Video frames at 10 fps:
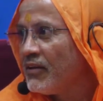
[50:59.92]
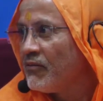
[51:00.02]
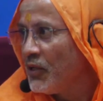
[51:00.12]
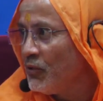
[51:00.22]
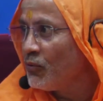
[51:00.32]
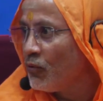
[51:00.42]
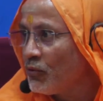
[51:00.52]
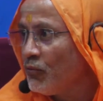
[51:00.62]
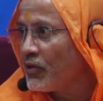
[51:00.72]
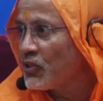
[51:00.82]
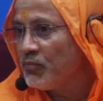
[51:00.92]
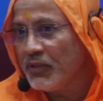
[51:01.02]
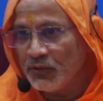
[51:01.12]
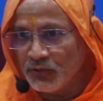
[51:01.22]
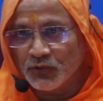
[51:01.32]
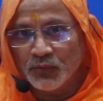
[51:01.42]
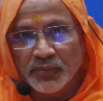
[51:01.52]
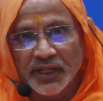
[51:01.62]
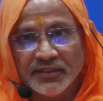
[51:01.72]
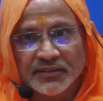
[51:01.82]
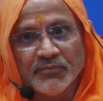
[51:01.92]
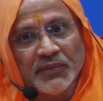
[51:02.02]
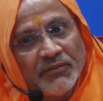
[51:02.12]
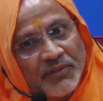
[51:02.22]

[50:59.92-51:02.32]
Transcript: When you go to Kashmir, you should bring something